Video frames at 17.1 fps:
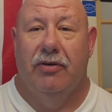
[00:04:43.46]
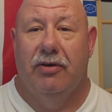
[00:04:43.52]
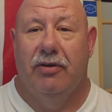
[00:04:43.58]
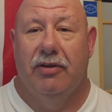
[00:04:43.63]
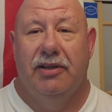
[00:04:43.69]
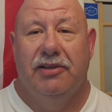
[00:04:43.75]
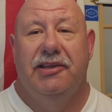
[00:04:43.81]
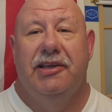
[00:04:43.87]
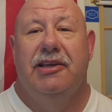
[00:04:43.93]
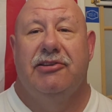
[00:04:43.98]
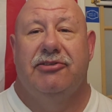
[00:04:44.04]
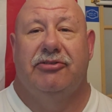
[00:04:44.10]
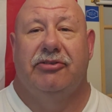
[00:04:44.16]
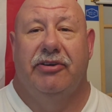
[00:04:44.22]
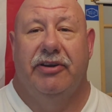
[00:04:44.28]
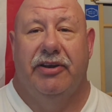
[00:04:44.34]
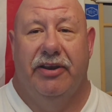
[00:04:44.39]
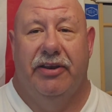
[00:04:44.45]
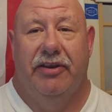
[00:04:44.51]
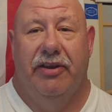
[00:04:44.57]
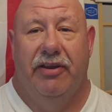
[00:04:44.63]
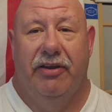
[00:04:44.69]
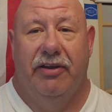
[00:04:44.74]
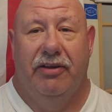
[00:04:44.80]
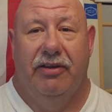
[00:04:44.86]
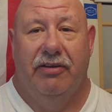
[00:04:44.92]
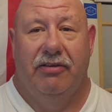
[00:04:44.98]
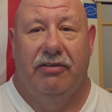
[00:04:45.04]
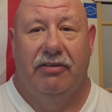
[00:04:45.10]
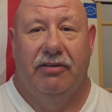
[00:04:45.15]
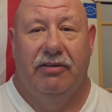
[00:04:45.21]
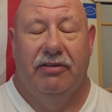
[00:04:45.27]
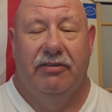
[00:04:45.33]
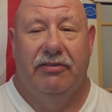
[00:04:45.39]
Well, it's history today.
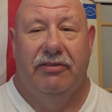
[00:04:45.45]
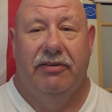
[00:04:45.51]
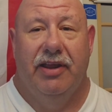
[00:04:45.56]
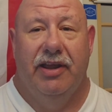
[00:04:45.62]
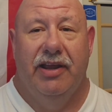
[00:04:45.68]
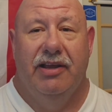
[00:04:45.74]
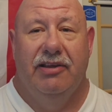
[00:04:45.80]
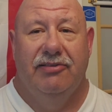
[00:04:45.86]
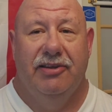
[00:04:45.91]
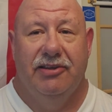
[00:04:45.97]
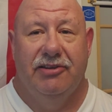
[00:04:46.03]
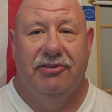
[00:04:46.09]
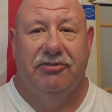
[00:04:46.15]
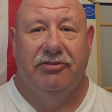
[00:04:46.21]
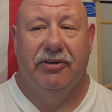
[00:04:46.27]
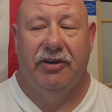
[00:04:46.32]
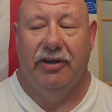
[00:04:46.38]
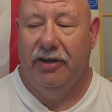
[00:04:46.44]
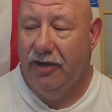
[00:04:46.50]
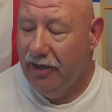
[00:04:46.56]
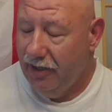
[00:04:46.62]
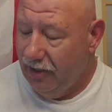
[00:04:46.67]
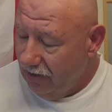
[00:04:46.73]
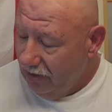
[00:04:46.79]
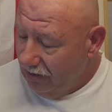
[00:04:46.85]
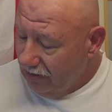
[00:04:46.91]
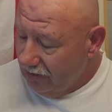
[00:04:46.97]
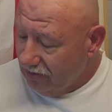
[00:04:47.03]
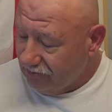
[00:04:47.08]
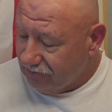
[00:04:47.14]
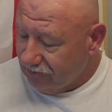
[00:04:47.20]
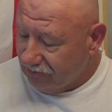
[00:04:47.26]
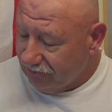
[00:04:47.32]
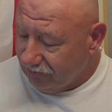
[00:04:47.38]
Today is history.
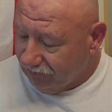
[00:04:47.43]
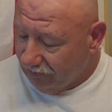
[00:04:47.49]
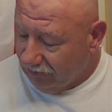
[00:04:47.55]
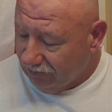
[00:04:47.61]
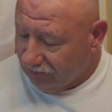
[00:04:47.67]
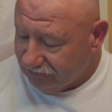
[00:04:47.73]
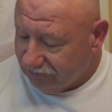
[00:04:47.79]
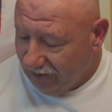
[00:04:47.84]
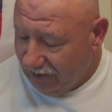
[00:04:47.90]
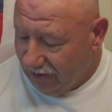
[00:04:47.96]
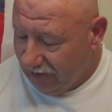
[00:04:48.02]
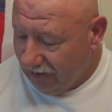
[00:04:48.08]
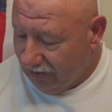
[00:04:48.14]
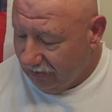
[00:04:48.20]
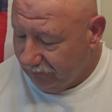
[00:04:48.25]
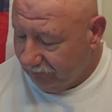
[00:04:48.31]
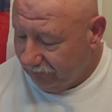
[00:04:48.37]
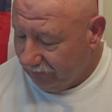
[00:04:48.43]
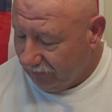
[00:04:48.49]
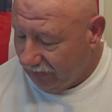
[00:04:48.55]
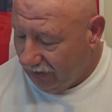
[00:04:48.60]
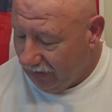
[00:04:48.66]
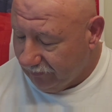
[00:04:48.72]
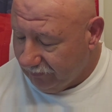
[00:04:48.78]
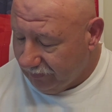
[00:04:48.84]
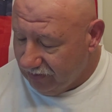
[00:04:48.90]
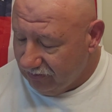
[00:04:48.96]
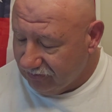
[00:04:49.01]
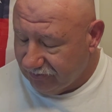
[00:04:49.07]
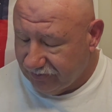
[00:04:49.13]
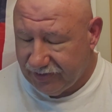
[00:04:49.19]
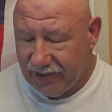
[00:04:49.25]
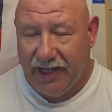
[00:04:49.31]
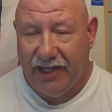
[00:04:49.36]
This is the first time I'm
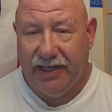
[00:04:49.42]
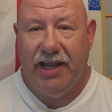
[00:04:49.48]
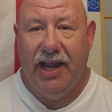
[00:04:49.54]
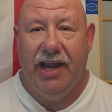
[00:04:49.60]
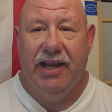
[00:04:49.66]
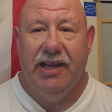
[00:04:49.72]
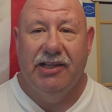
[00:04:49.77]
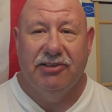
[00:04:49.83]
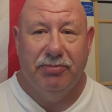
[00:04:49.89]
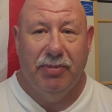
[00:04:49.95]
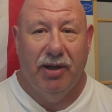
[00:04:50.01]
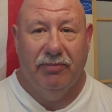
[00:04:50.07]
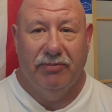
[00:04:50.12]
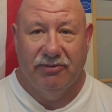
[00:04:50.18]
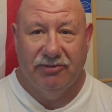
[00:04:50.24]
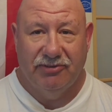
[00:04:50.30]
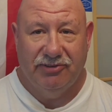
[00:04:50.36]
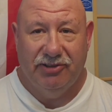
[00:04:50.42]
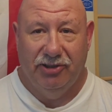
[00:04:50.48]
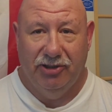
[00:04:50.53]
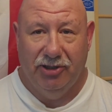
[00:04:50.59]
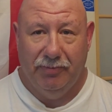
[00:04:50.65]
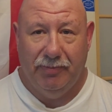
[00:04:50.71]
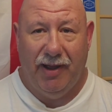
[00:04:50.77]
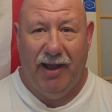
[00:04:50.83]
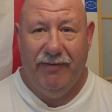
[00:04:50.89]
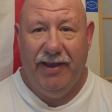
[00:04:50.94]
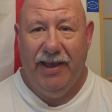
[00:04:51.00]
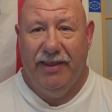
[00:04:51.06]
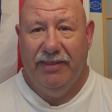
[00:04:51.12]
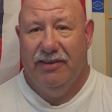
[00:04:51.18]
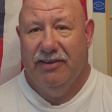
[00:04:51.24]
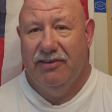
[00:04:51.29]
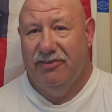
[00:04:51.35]
using a Katie's Bubble soap. I've
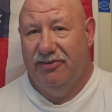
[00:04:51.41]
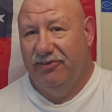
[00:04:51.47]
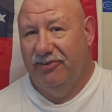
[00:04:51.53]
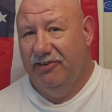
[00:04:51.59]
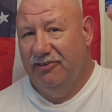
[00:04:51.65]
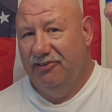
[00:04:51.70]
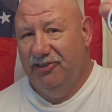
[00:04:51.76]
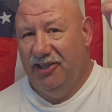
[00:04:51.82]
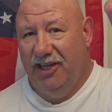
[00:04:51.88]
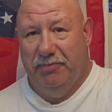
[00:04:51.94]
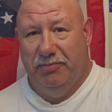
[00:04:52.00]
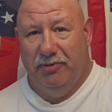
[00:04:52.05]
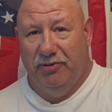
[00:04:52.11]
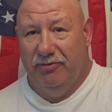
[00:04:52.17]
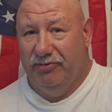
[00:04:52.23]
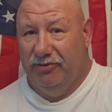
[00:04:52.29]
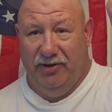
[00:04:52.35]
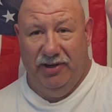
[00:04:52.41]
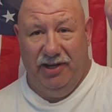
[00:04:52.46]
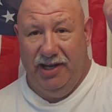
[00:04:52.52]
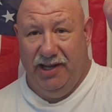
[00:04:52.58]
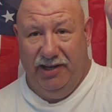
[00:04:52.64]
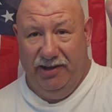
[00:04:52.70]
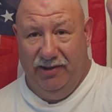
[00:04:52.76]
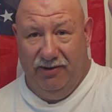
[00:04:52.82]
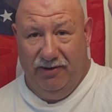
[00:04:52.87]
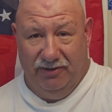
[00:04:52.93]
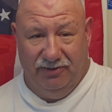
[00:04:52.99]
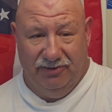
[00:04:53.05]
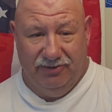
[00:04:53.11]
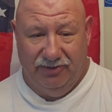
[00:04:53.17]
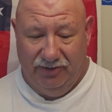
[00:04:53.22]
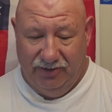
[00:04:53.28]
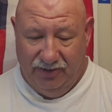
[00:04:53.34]
had this sample for
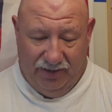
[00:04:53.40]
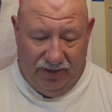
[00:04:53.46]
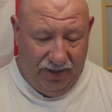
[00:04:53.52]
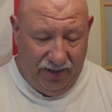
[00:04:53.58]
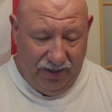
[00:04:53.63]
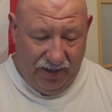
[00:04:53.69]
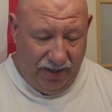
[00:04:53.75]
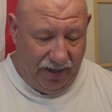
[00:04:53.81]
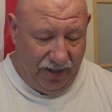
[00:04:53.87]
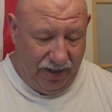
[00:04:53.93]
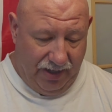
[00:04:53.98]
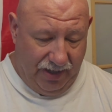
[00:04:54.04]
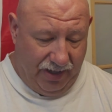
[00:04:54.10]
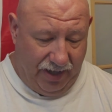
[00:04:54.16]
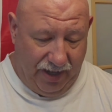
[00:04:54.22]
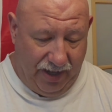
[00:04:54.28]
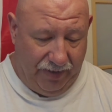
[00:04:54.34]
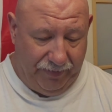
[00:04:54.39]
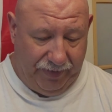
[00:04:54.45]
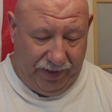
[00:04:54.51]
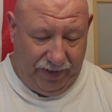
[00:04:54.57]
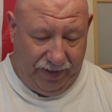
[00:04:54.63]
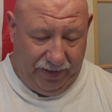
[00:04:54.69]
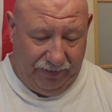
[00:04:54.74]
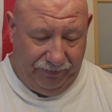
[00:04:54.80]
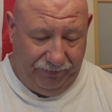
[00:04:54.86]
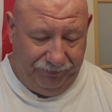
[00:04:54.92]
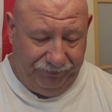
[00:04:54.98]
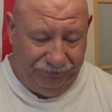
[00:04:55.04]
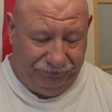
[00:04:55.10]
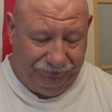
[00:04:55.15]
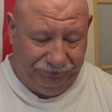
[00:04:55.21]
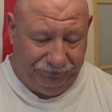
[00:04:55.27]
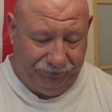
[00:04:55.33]
eons. I mean,
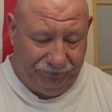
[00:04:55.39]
